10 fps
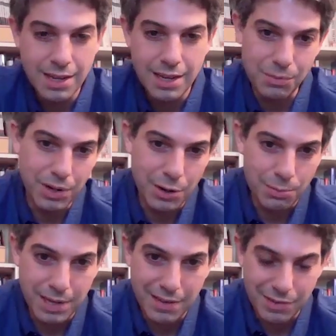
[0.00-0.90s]
And we
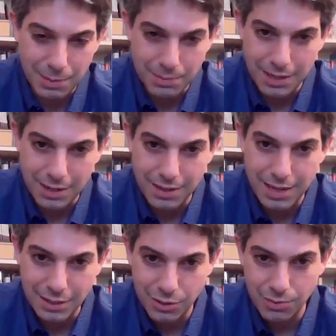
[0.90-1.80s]
hope to have an update on
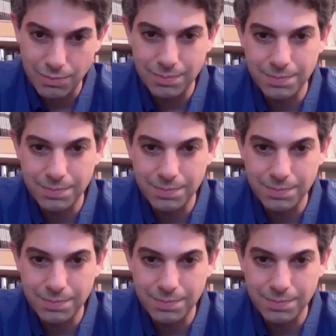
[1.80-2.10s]
that soon.